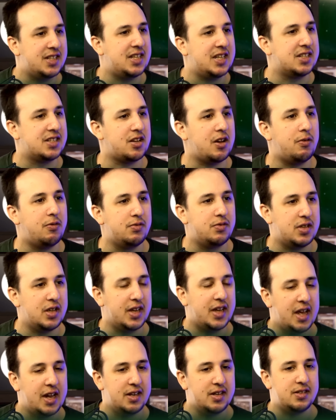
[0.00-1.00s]
six goals
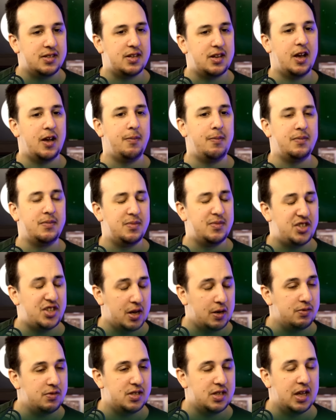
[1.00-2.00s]
against um,
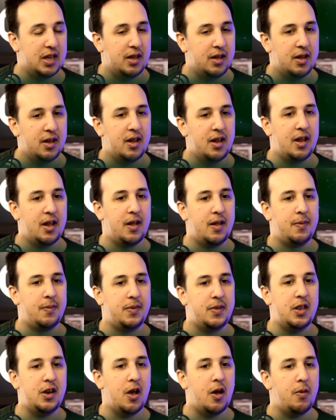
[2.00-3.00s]
Chelsea,
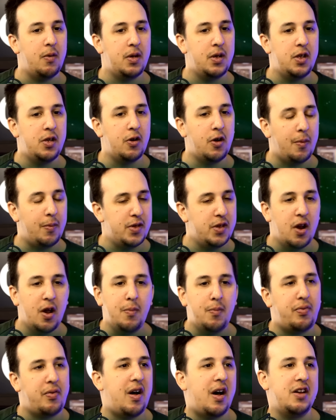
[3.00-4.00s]
you know you're not you
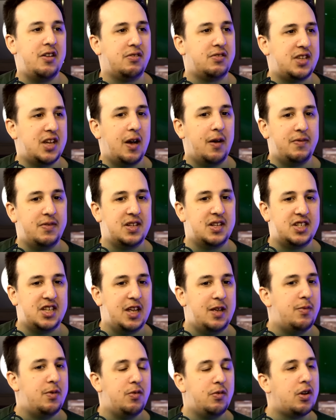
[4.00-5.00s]
don't pride yourself as a
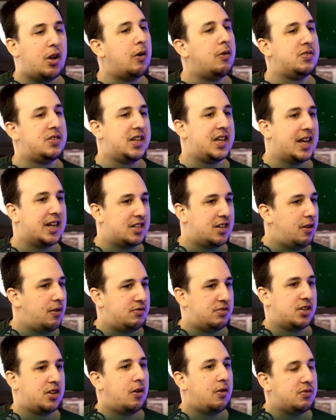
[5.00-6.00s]
team who goes and gets
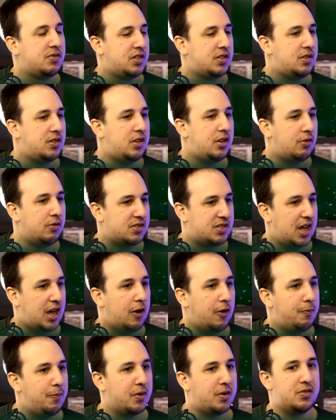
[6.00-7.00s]
loads of goals
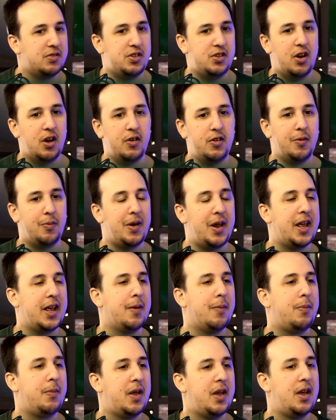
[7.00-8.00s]
yourself because you know you're playing
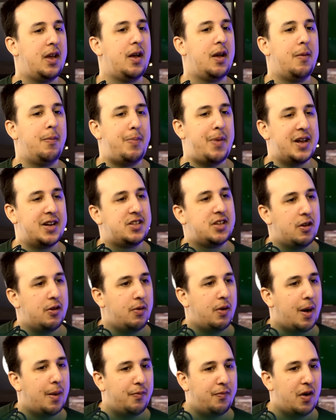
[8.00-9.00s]
a, a
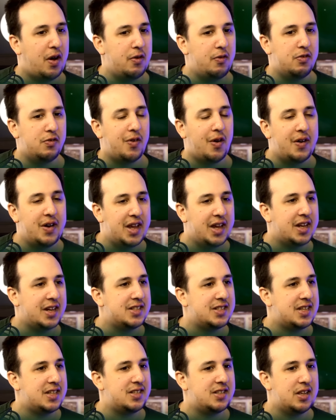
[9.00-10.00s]
Beto up front who's very
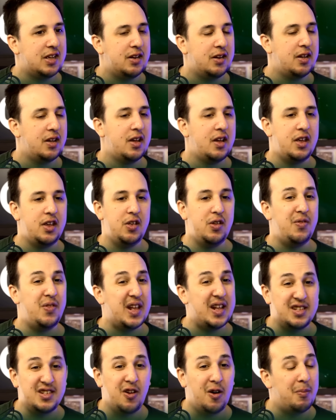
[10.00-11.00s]
inconsistent. You,
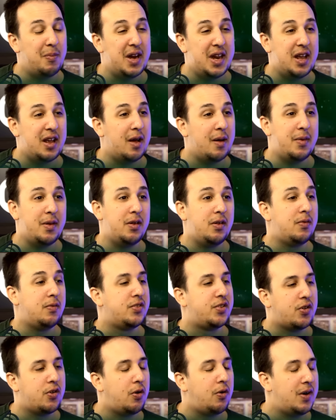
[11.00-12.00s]
there's not many. I mean,
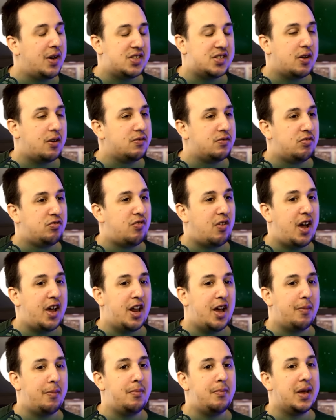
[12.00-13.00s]
Doucouré's goals are dried
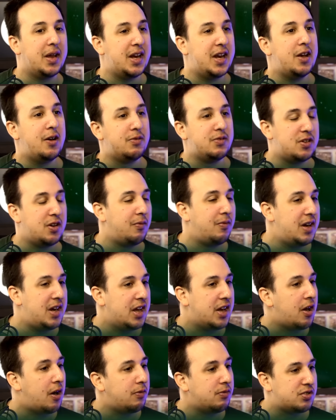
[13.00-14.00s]
up. McNeil was not really
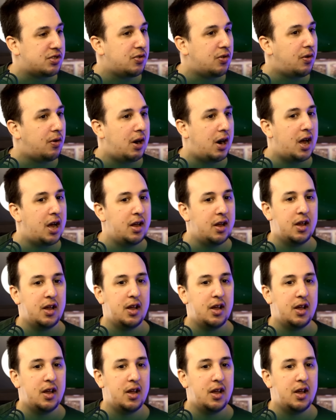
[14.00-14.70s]
a goal scorer.